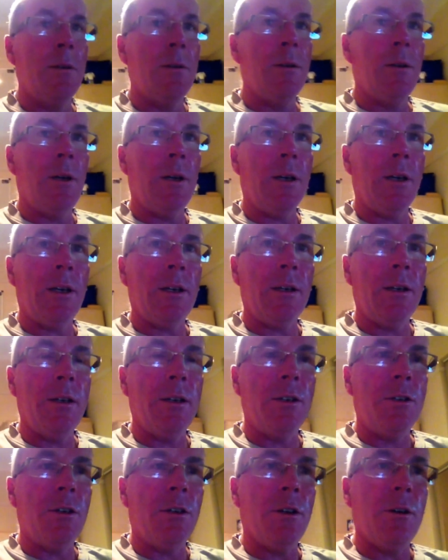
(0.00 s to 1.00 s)
Hi gang,
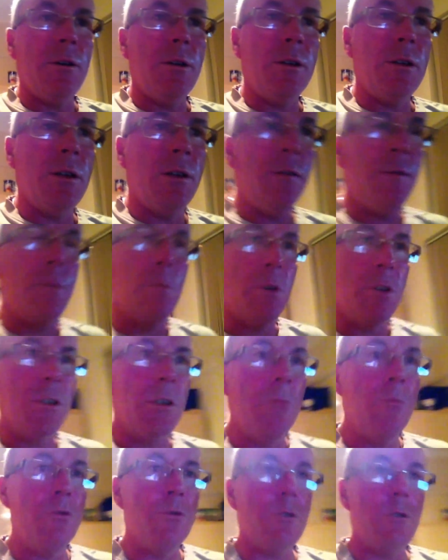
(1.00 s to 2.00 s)
it's John Owens here from
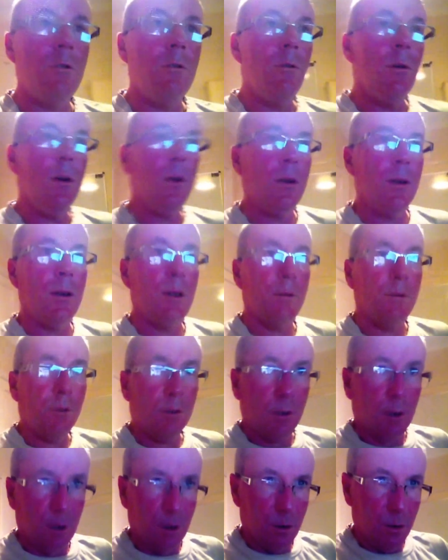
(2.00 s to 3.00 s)
Ozzybrew. I've
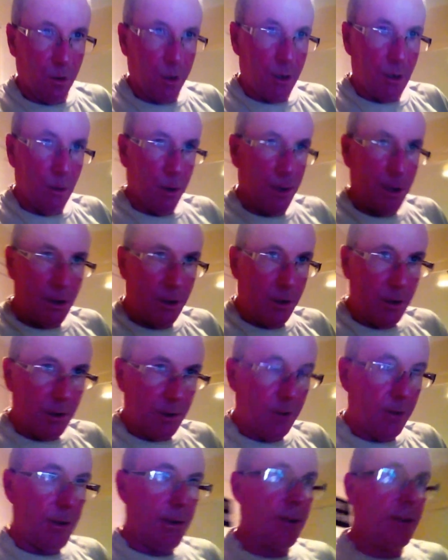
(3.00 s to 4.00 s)
just got a quick
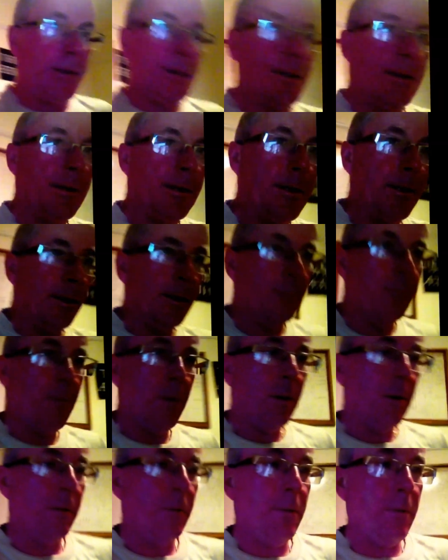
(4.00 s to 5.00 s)
question
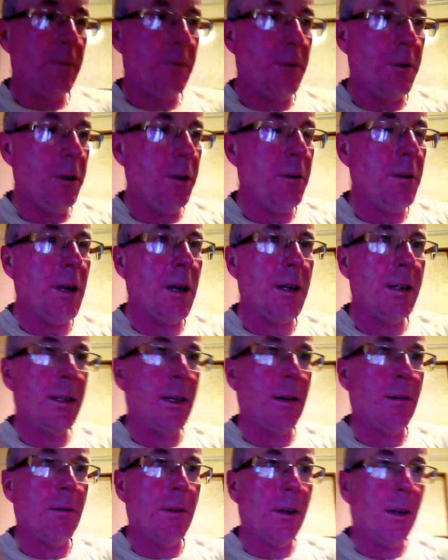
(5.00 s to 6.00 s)
for you guys
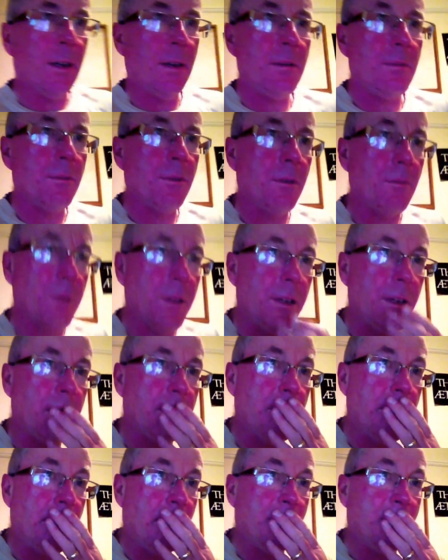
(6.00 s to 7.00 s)
out there, wondering whether you
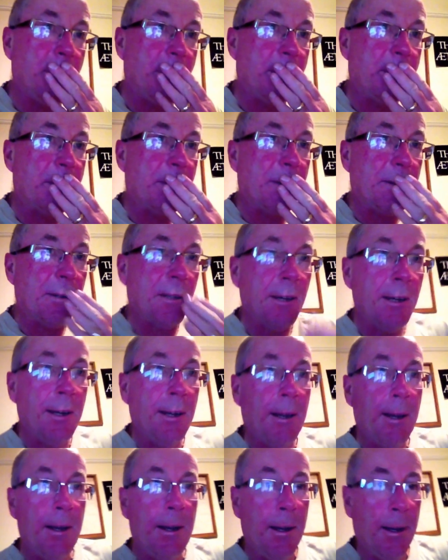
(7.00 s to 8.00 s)
could help me at all.
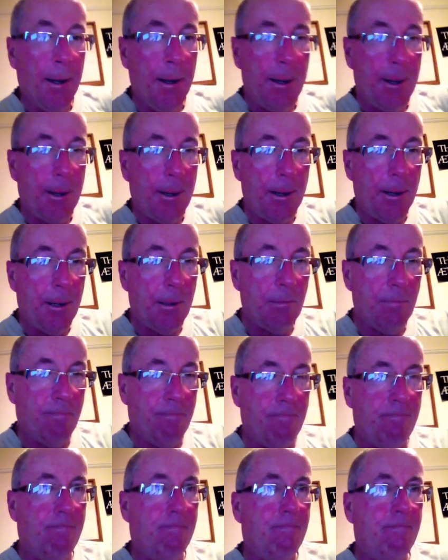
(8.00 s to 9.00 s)
I've
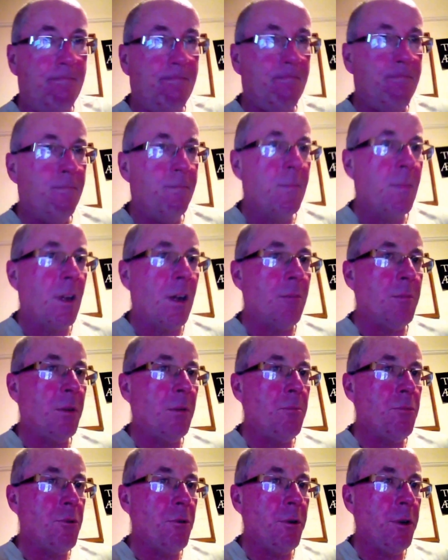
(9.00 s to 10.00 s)

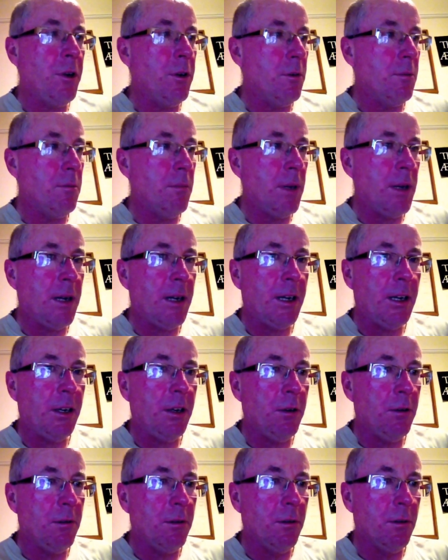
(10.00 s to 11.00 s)
been brewing up my
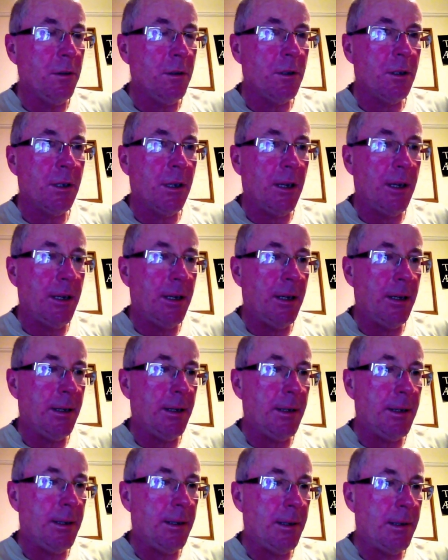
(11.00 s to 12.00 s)
Youngs
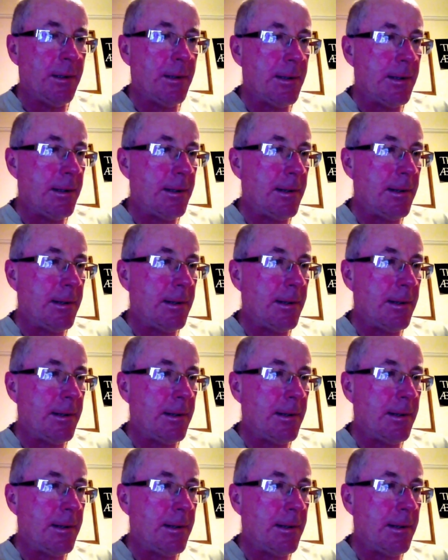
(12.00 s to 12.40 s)
American